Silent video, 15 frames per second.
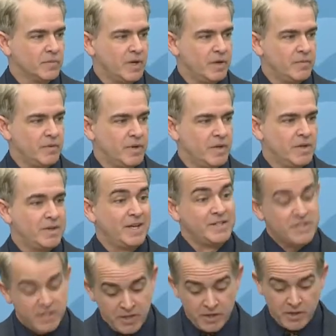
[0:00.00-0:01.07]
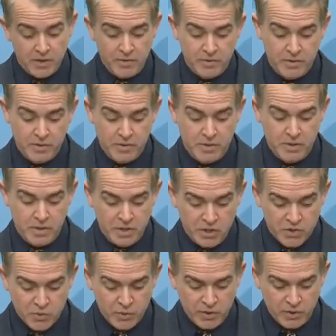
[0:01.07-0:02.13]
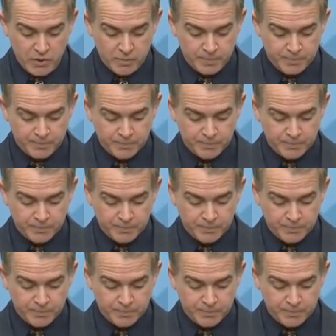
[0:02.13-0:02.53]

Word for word: Okay? That's here, and it's real.